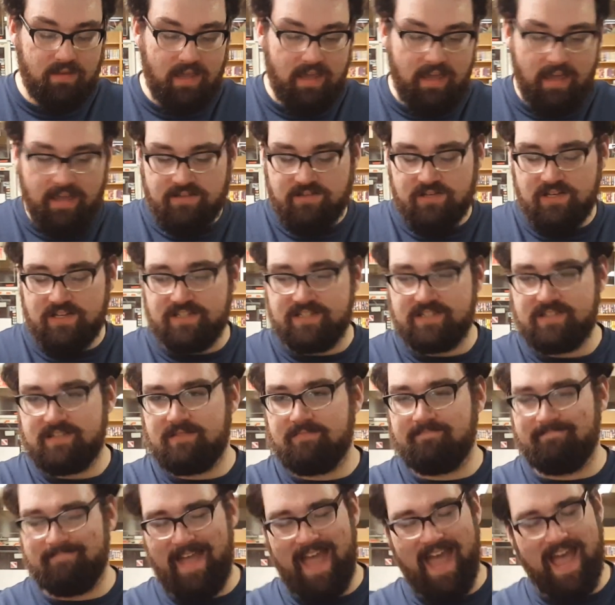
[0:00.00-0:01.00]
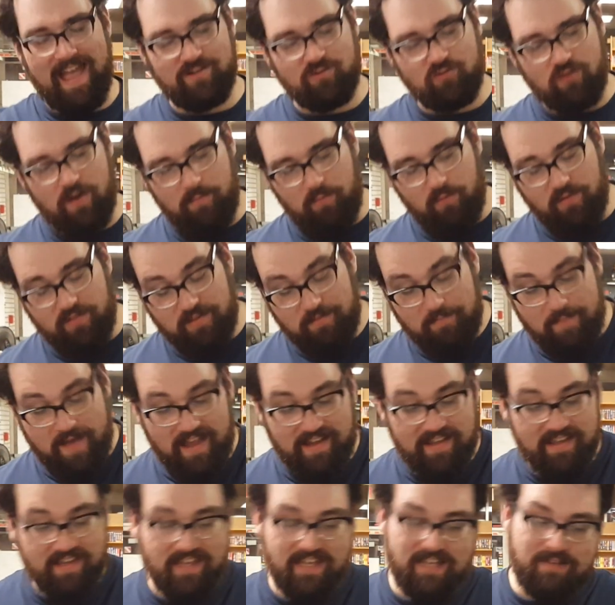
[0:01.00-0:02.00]
It just has trouble with the
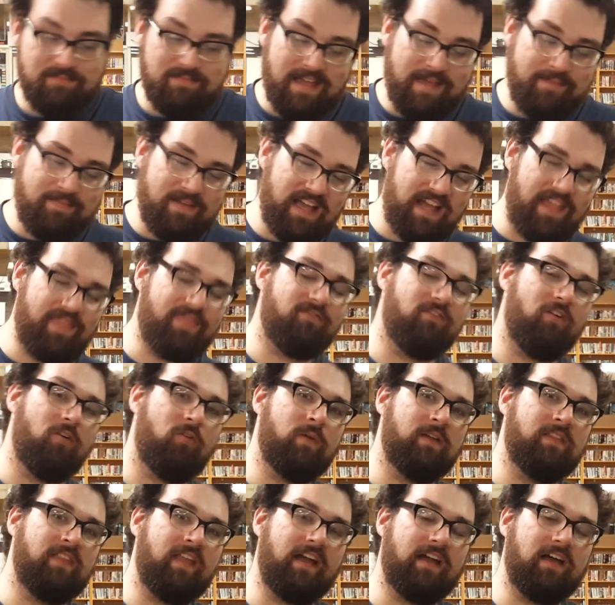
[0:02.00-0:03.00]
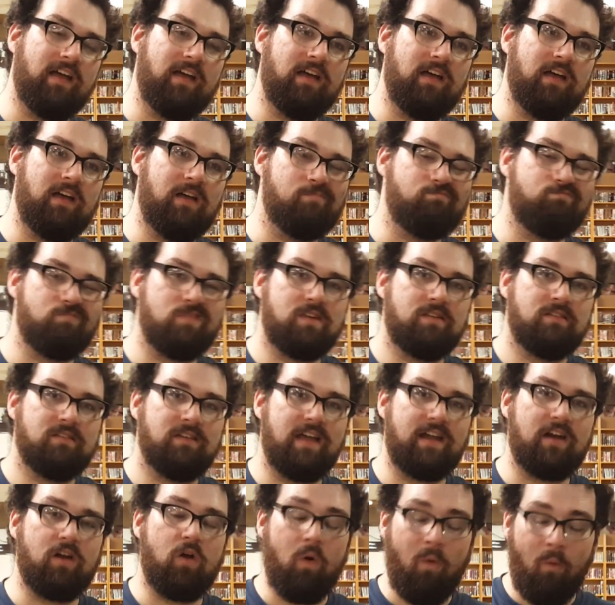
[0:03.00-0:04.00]
Namekian, and maybe I'd throw in like a
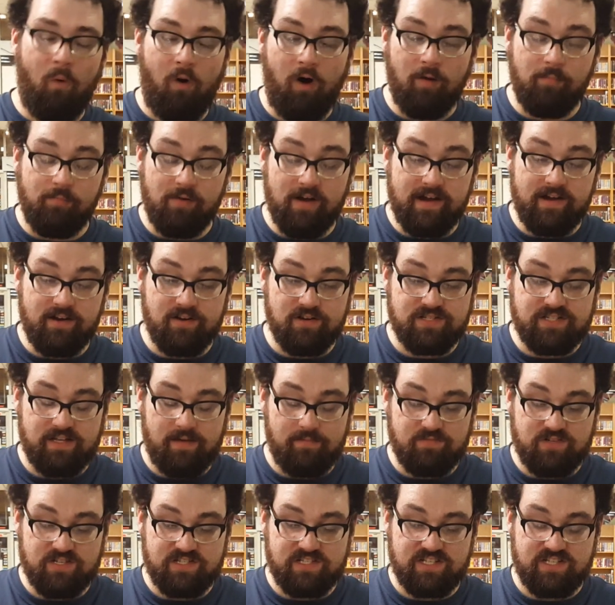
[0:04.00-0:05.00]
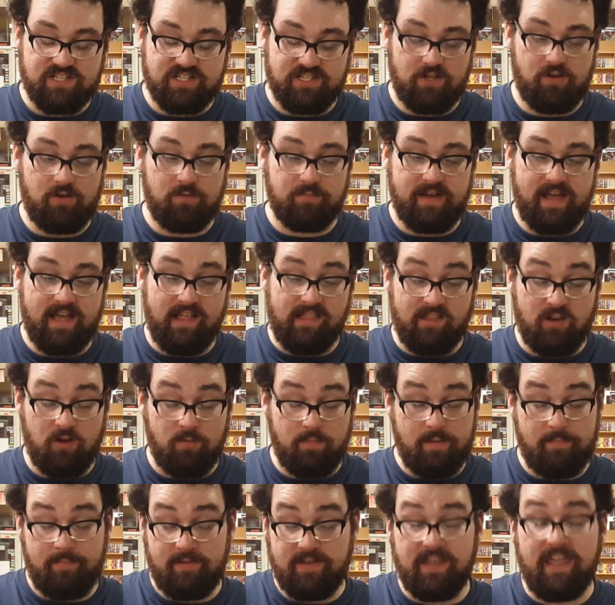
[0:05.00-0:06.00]
wall breaker or something just to slow him down a little
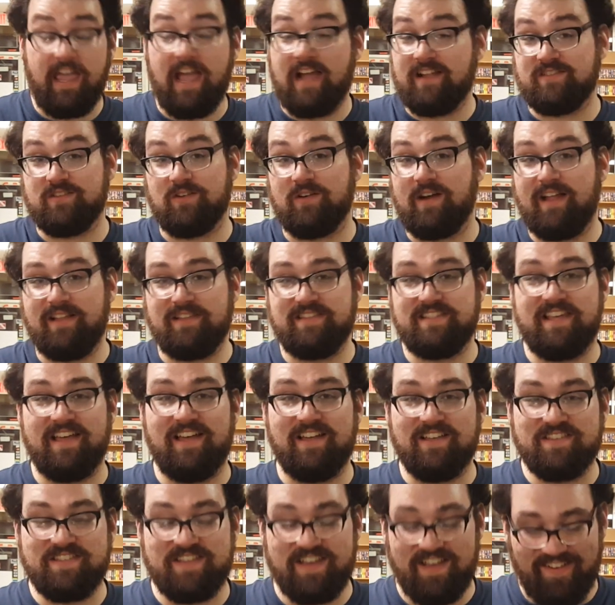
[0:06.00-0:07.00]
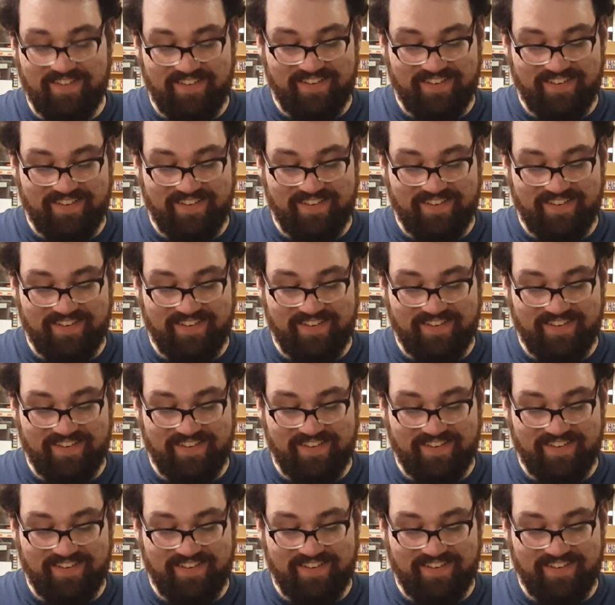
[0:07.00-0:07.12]
bit. But you can't slow down Cell, so.